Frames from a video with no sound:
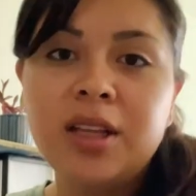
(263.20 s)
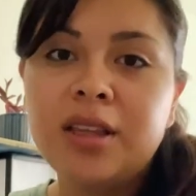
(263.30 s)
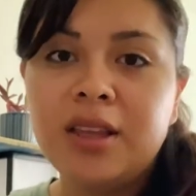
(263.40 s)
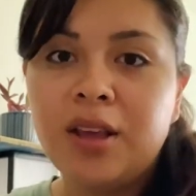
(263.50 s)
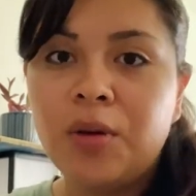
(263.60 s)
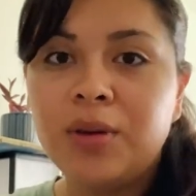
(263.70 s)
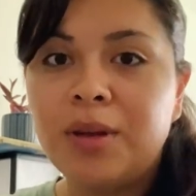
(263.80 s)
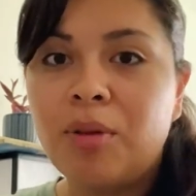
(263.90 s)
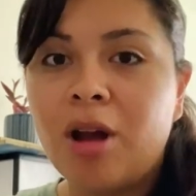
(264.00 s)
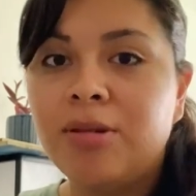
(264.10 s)
the only
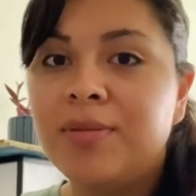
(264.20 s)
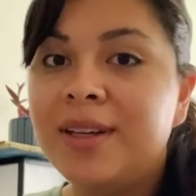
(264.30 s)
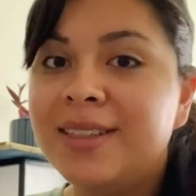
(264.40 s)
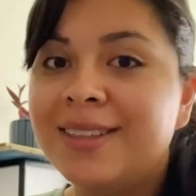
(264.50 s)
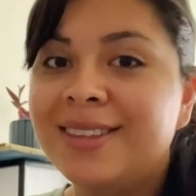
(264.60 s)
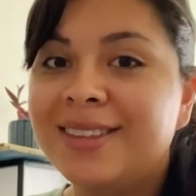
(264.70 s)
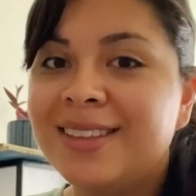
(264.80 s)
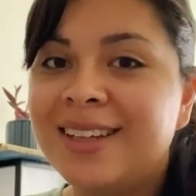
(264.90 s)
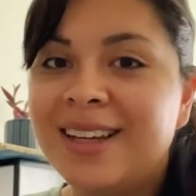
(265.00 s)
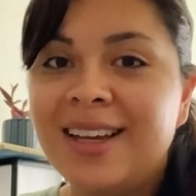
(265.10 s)
problem is,
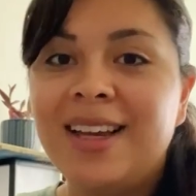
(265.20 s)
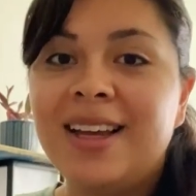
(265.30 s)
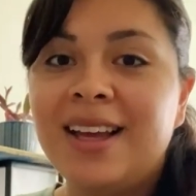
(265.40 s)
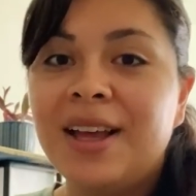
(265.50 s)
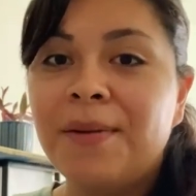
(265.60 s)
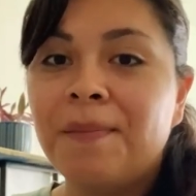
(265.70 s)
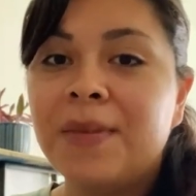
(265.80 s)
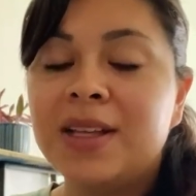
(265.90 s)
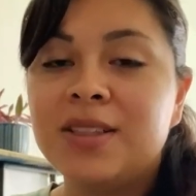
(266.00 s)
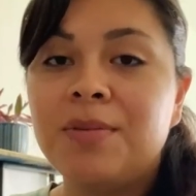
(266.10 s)

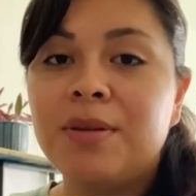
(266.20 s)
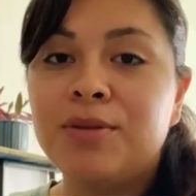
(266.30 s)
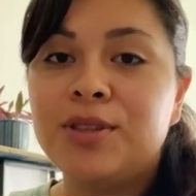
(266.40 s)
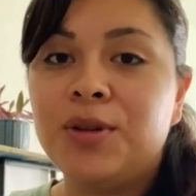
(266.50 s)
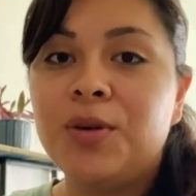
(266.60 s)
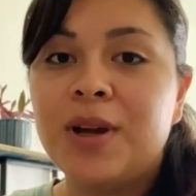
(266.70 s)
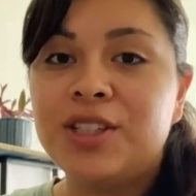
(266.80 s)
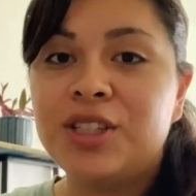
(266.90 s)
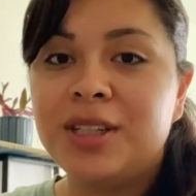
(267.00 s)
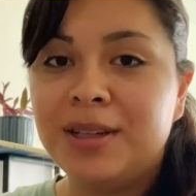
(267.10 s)
some people still
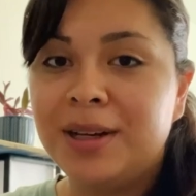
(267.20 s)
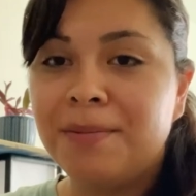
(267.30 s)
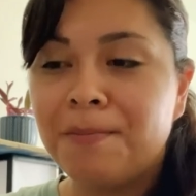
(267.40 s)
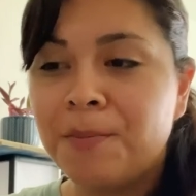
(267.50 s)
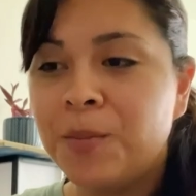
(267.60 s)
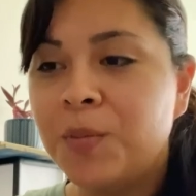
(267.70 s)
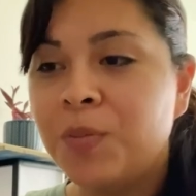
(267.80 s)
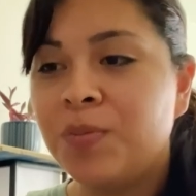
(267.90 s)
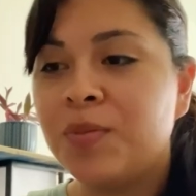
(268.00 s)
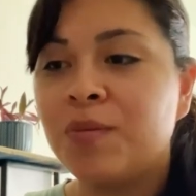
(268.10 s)
question,
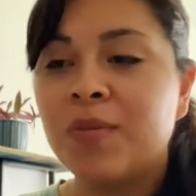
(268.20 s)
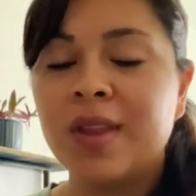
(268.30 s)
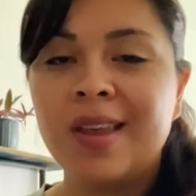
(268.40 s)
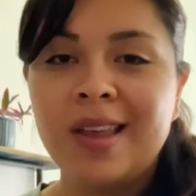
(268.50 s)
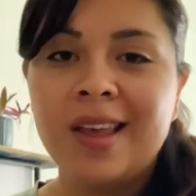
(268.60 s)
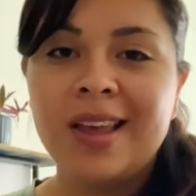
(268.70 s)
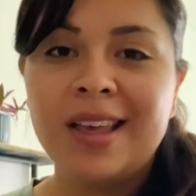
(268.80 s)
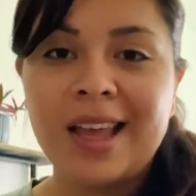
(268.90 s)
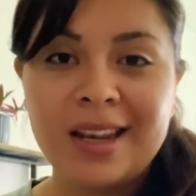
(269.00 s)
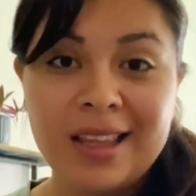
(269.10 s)

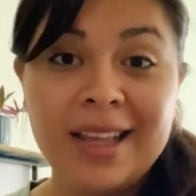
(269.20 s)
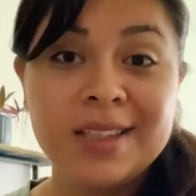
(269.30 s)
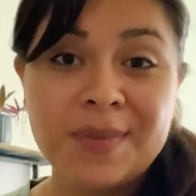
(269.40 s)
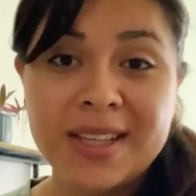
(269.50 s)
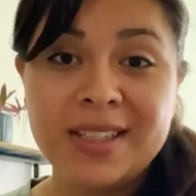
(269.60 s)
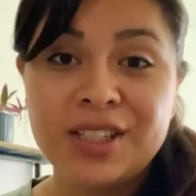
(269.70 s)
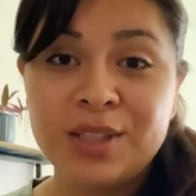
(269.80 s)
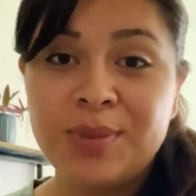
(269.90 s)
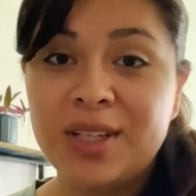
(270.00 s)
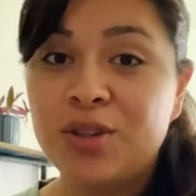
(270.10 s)
can these messages
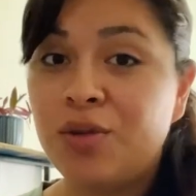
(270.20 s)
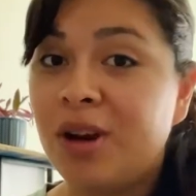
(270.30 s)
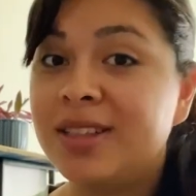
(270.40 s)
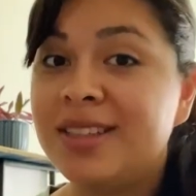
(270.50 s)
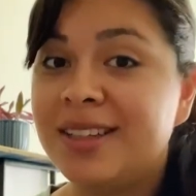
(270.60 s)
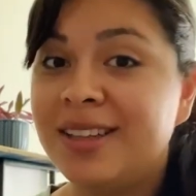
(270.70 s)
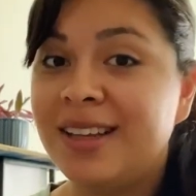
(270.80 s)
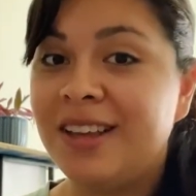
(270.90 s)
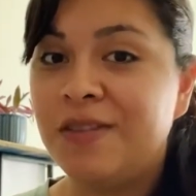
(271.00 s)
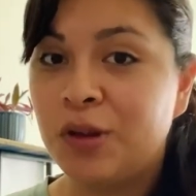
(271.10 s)
be trusted
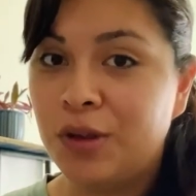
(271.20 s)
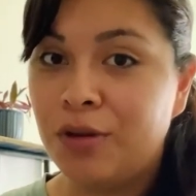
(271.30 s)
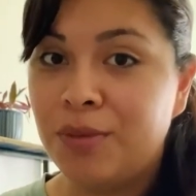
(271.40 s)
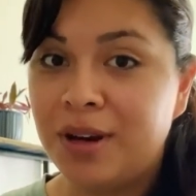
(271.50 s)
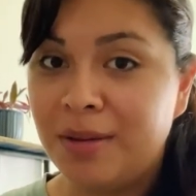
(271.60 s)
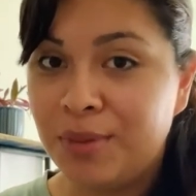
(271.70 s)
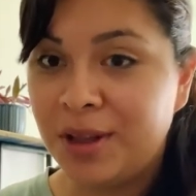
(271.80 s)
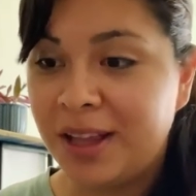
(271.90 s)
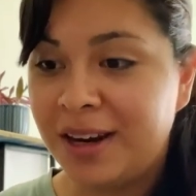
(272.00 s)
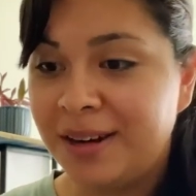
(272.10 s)
even though they're
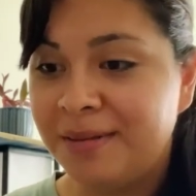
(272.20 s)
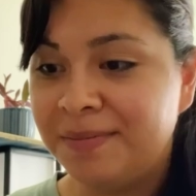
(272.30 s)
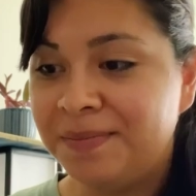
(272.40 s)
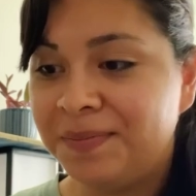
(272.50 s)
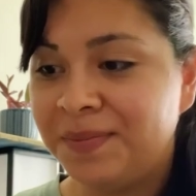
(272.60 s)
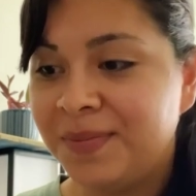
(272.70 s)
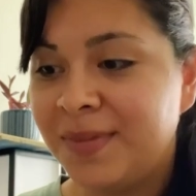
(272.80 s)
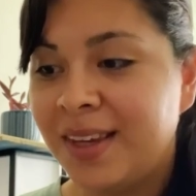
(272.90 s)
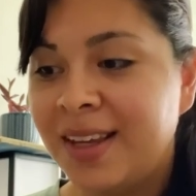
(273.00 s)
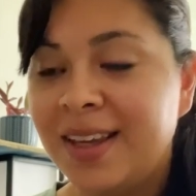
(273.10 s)
manipulated?
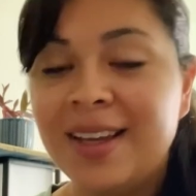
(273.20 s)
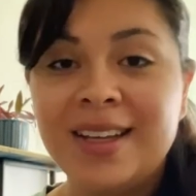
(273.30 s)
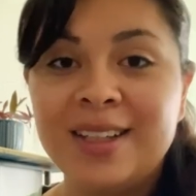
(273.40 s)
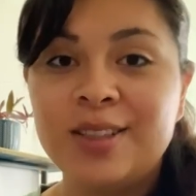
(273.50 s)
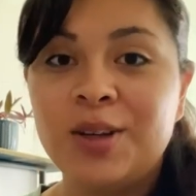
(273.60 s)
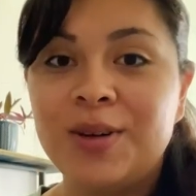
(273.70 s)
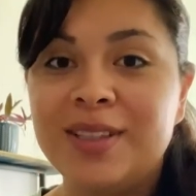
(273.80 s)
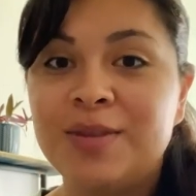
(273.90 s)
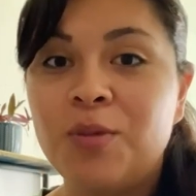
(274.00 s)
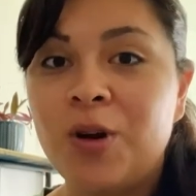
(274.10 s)
So
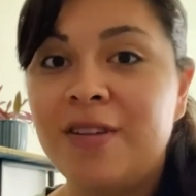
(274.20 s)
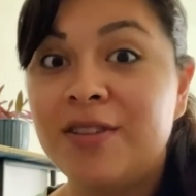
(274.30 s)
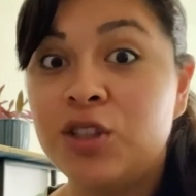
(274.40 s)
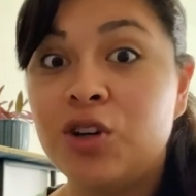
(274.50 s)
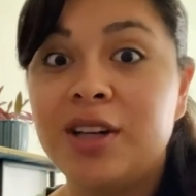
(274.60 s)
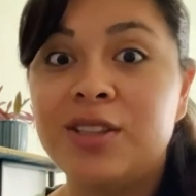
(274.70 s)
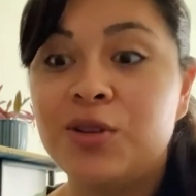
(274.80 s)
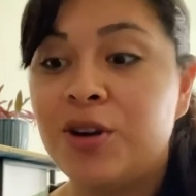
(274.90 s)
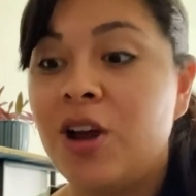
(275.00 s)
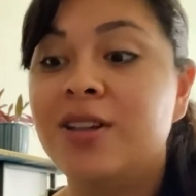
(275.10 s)
it's more of a trust or
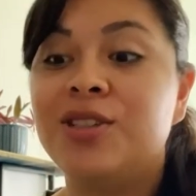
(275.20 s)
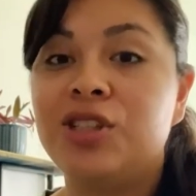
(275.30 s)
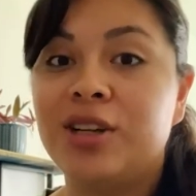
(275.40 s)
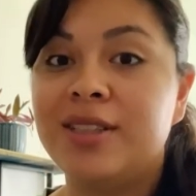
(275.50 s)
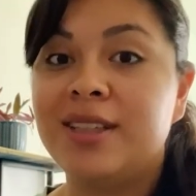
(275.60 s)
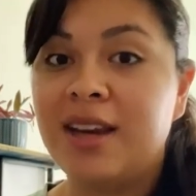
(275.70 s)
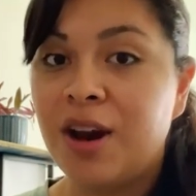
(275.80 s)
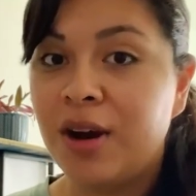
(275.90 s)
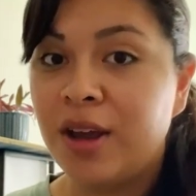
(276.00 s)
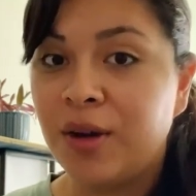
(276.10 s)
not to trust
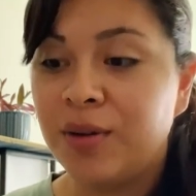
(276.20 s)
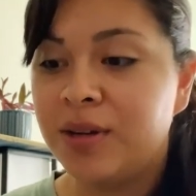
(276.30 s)
scenario.